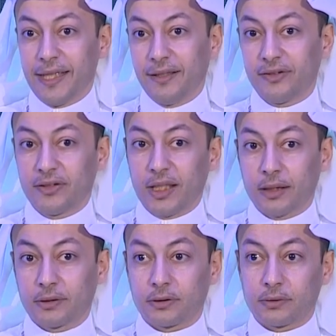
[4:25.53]
things
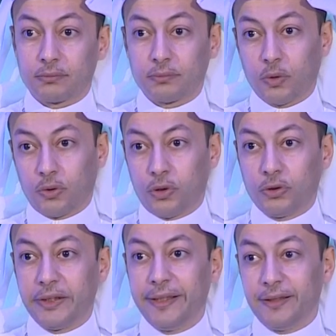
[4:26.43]
that
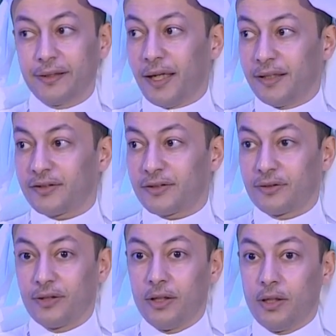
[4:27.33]
could lead
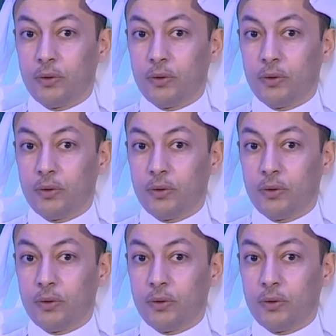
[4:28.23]
us